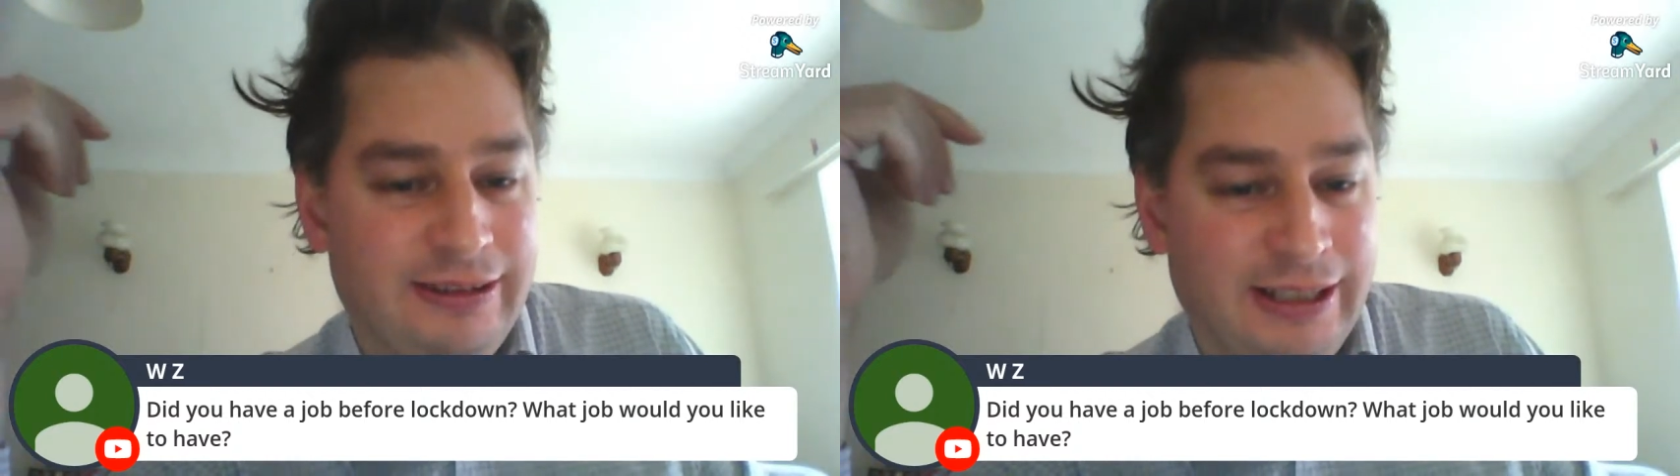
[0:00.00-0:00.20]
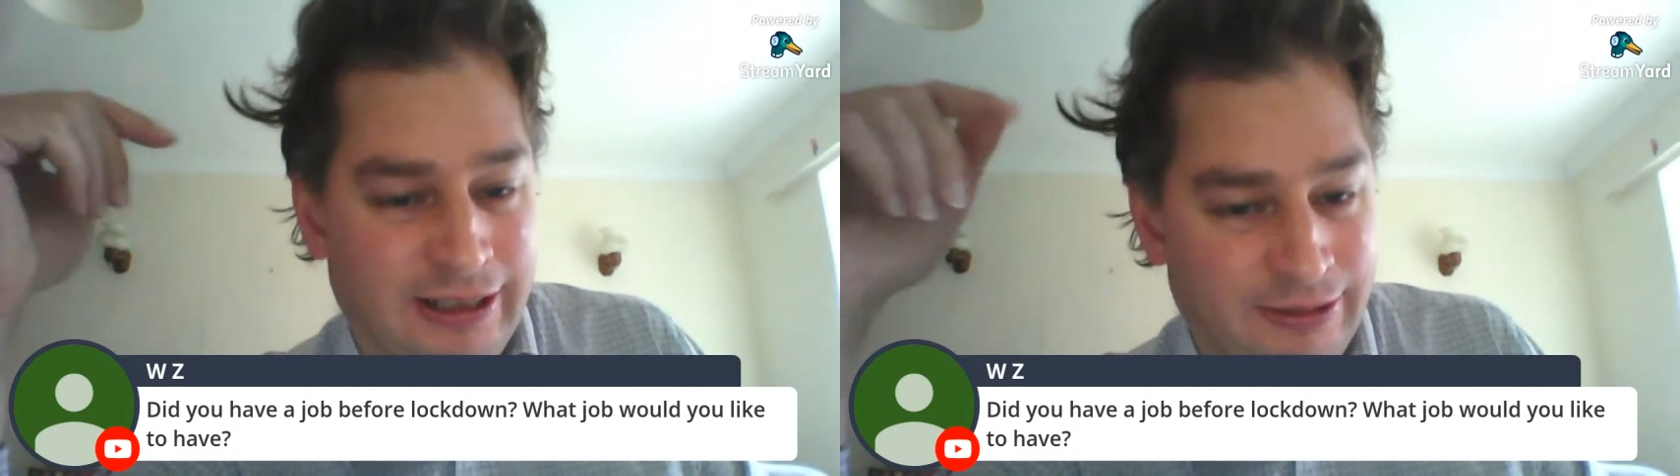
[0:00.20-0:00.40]

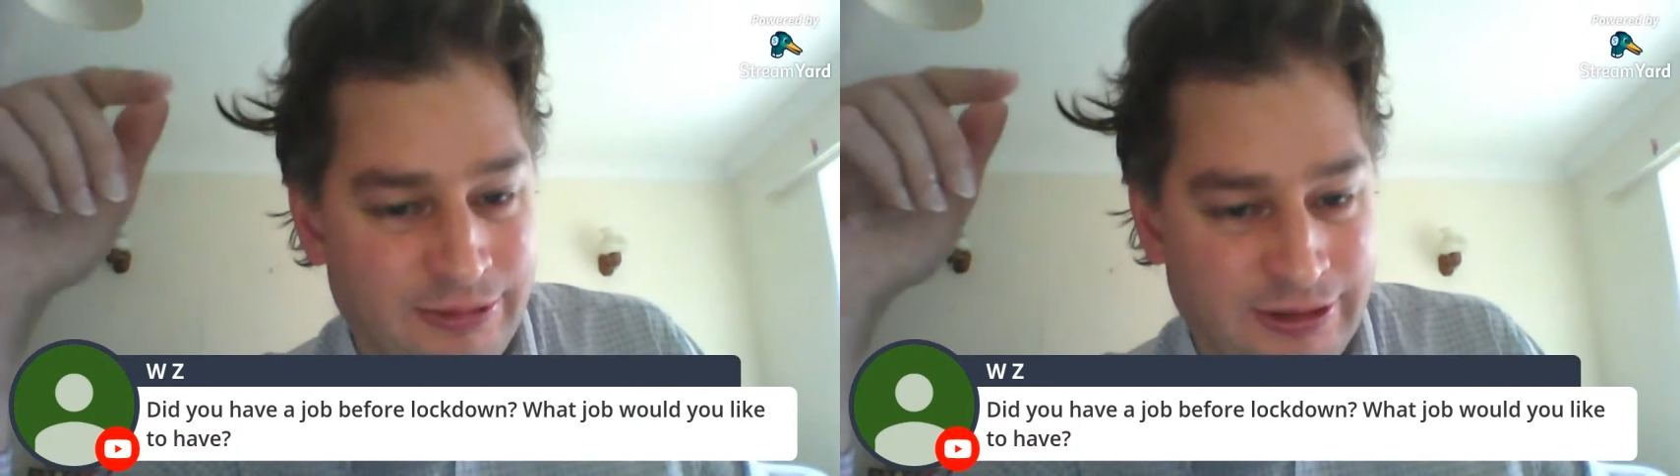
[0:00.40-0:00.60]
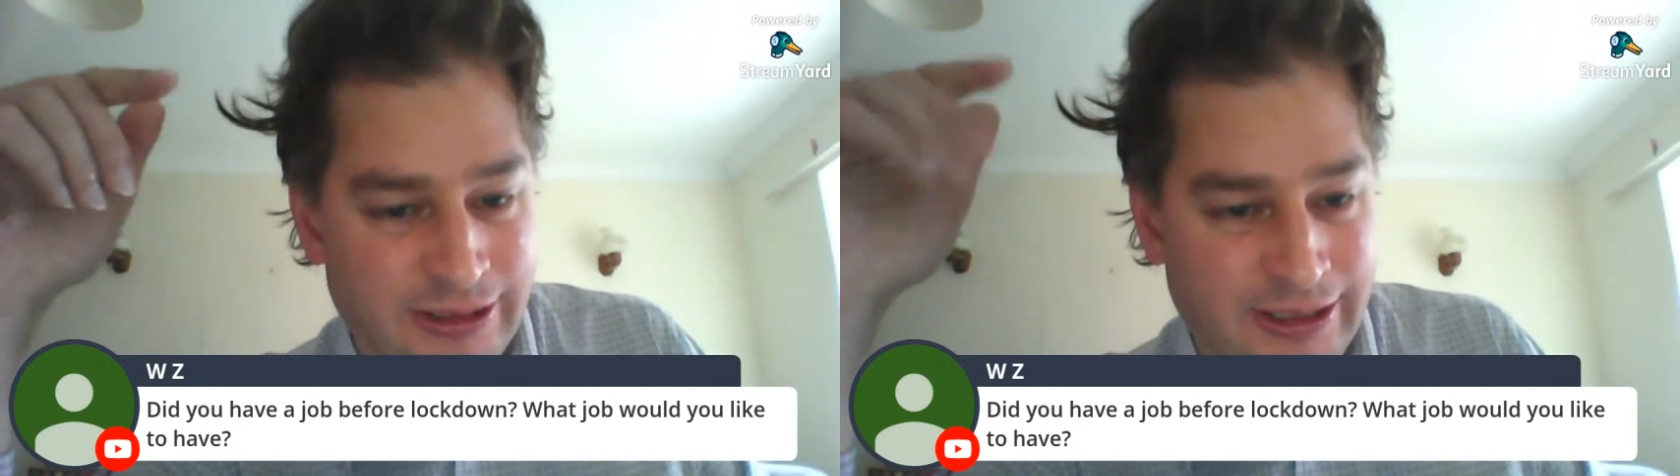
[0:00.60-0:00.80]
then I'm
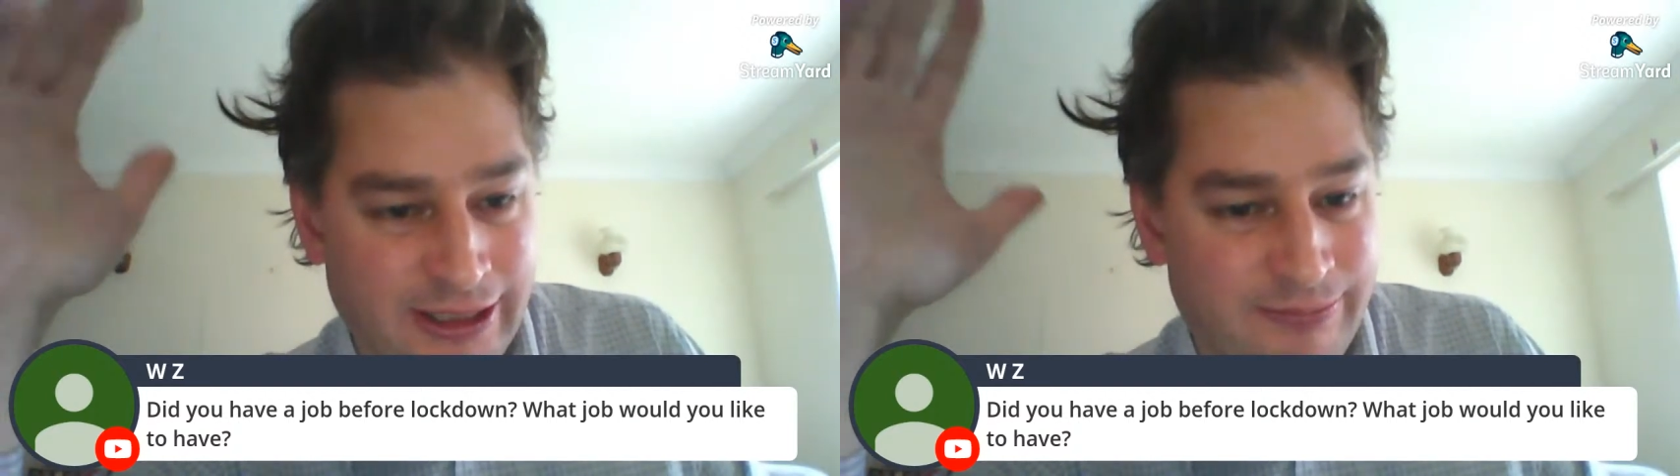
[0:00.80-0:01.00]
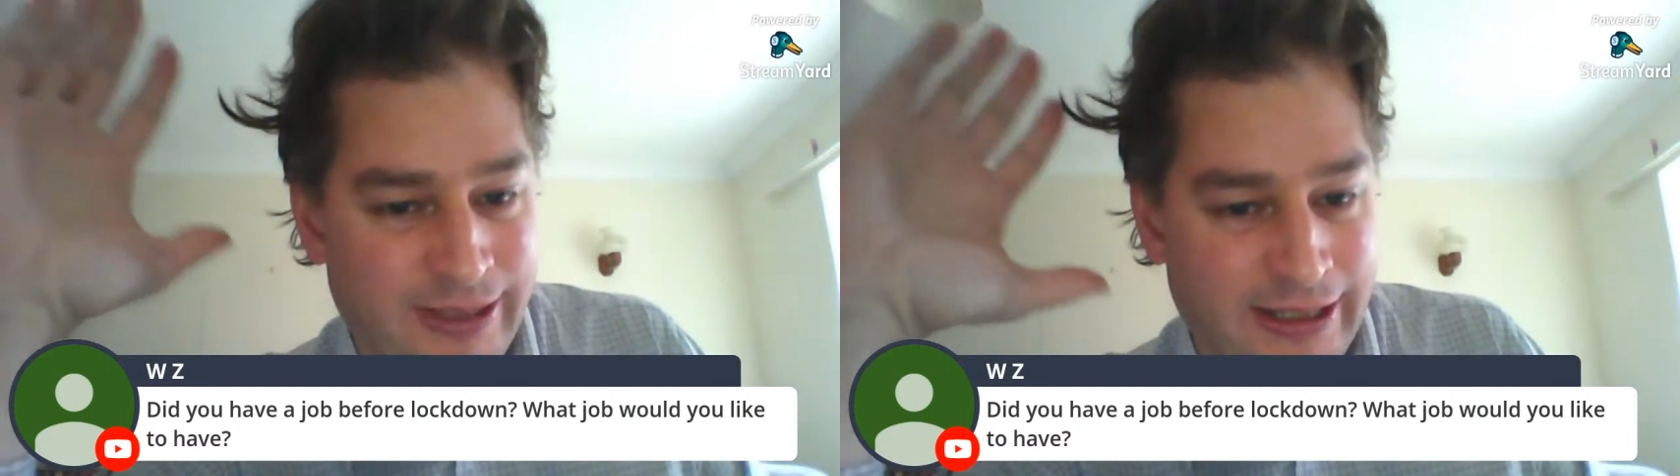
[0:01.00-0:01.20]
not going to
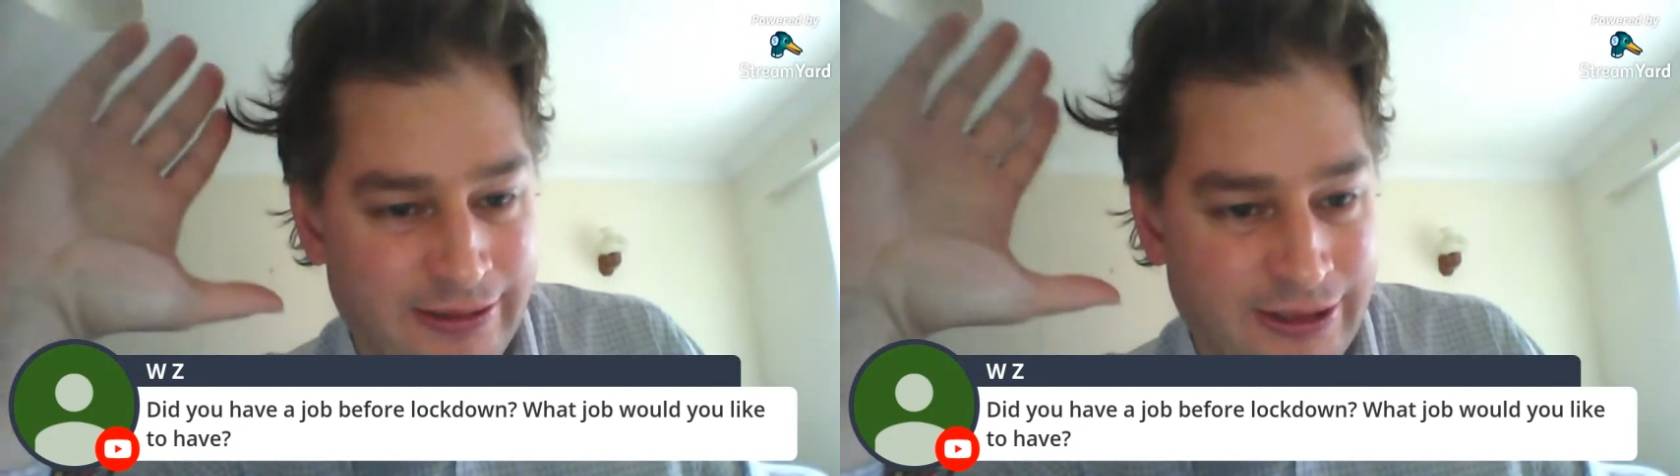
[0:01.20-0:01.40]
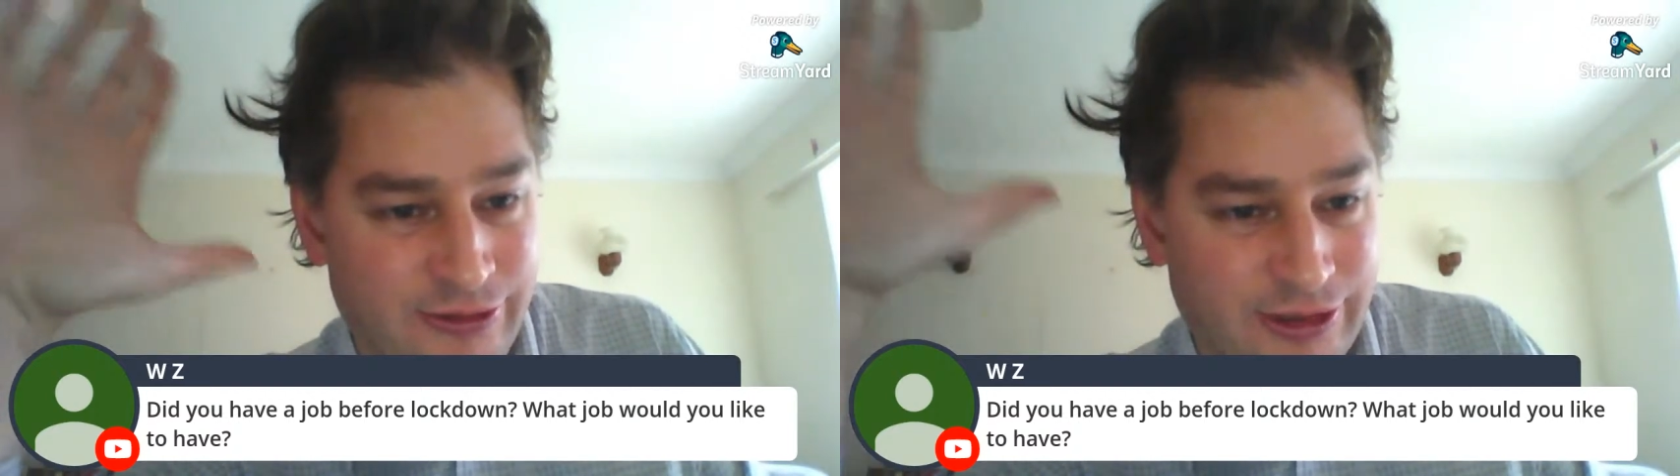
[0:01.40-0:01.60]
come back,
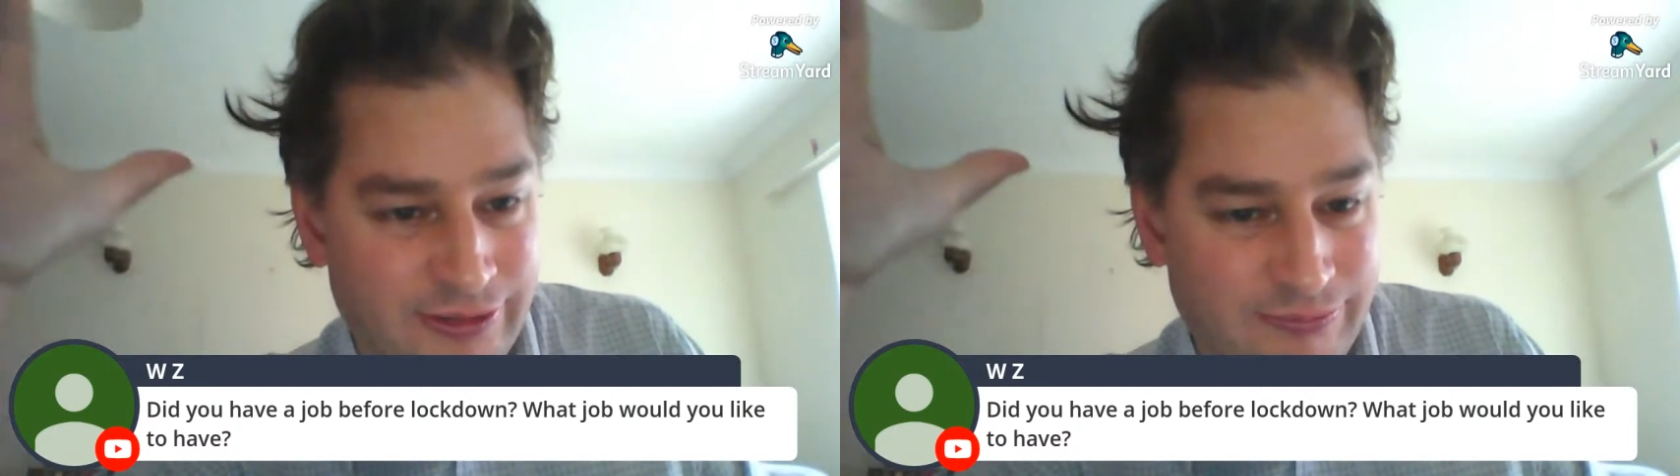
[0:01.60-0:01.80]
and I should